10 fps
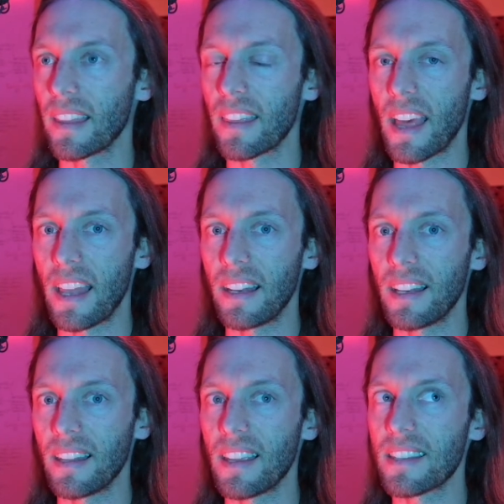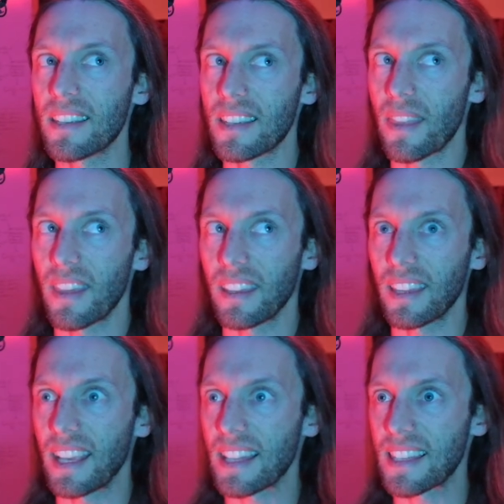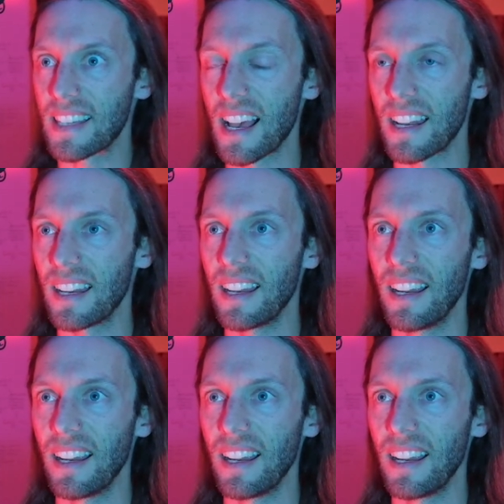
then this is a thing that gets done.